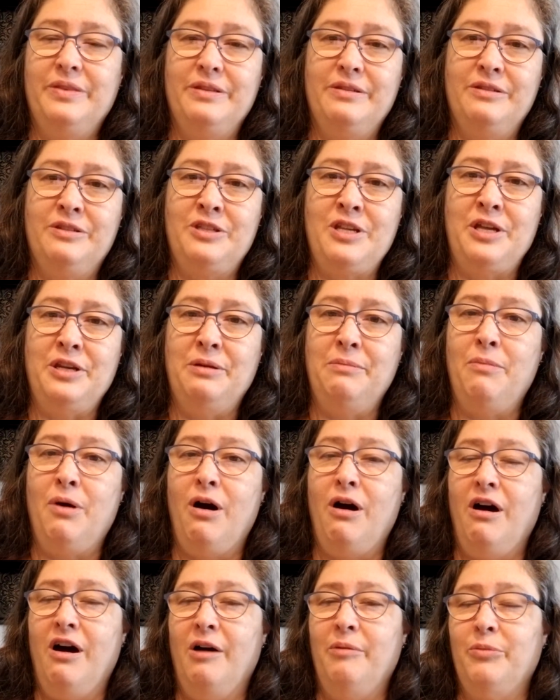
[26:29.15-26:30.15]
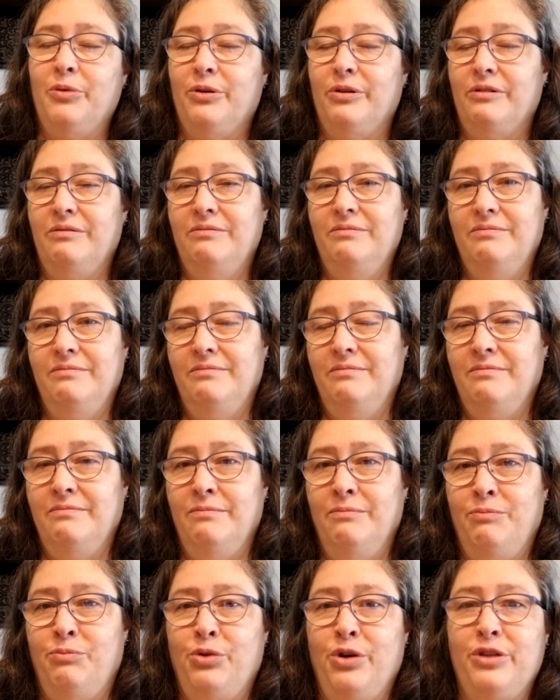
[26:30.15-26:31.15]
son and mom, or
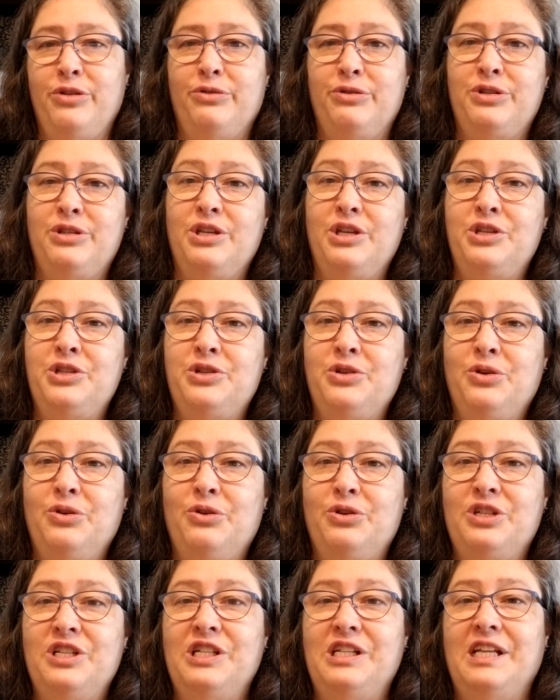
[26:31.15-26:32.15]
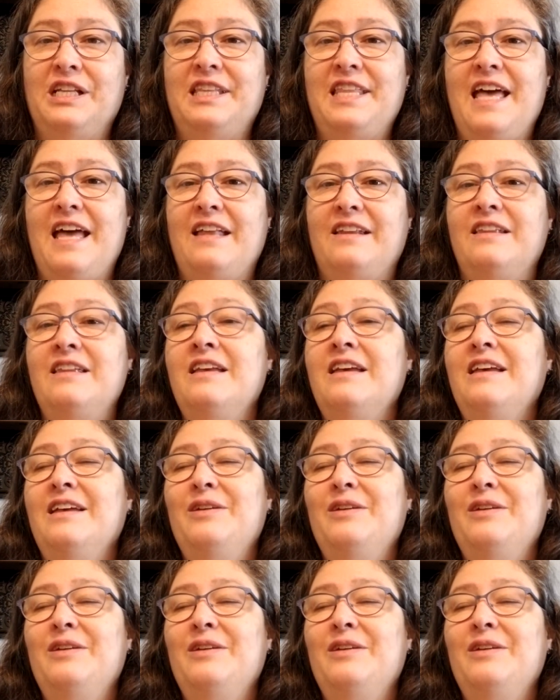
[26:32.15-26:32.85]
brother, sister, or something like that.